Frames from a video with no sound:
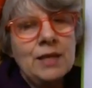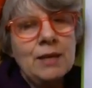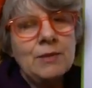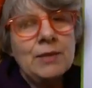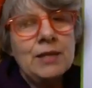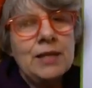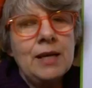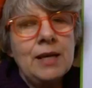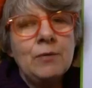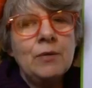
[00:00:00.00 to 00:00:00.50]

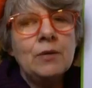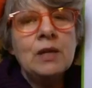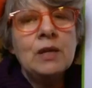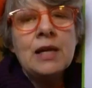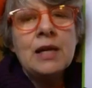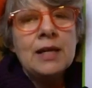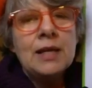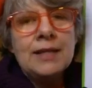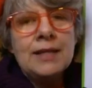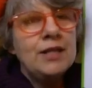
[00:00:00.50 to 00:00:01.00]
table,
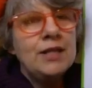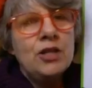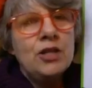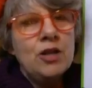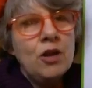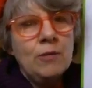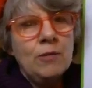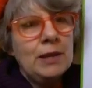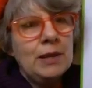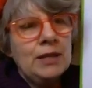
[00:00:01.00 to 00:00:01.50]
didn't
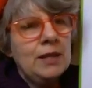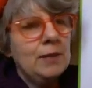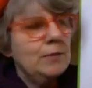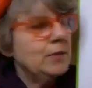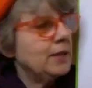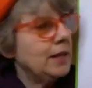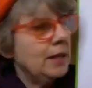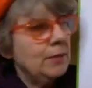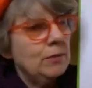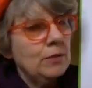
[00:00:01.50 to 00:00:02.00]
know my
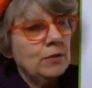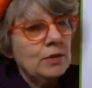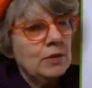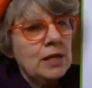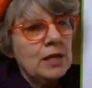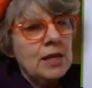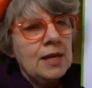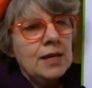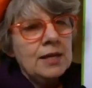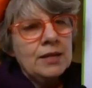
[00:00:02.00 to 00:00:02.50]
times tables.
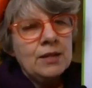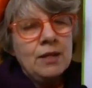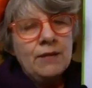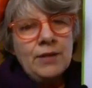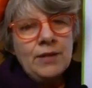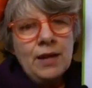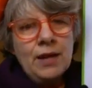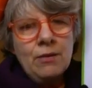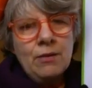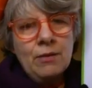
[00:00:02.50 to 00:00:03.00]
So
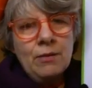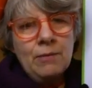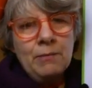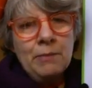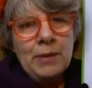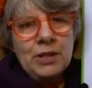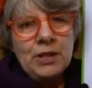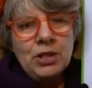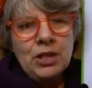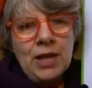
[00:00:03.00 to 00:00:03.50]
I've now
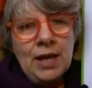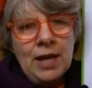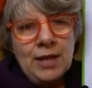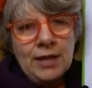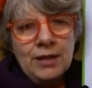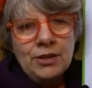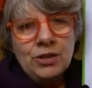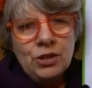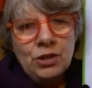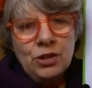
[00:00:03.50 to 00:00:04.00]
been
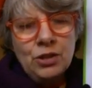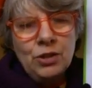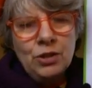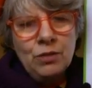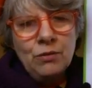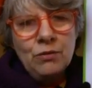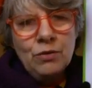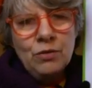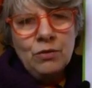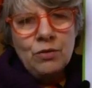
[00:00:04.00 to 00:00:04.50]
challenged
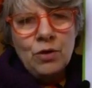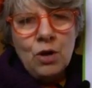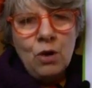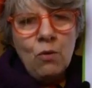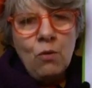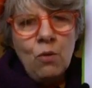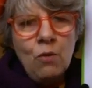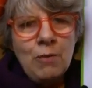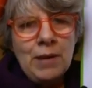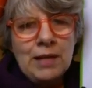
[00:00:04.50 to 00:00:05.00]
to
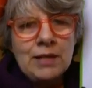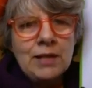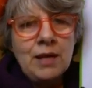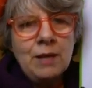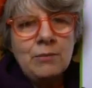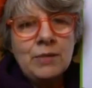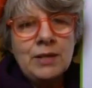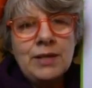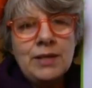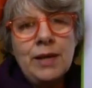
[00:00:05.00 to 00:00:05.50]
know all my
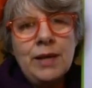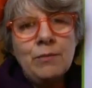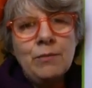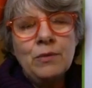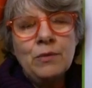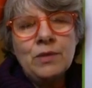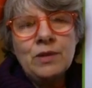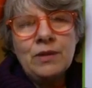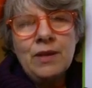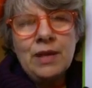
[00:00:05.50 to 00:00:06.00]
times
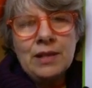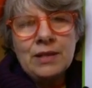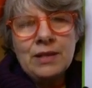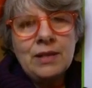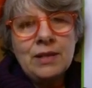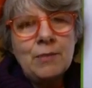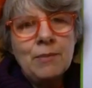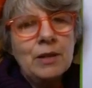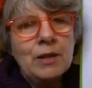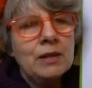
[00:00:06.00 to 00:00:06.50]
tables this
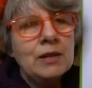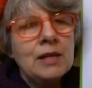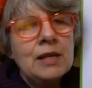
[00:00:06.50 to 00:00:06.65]
summer.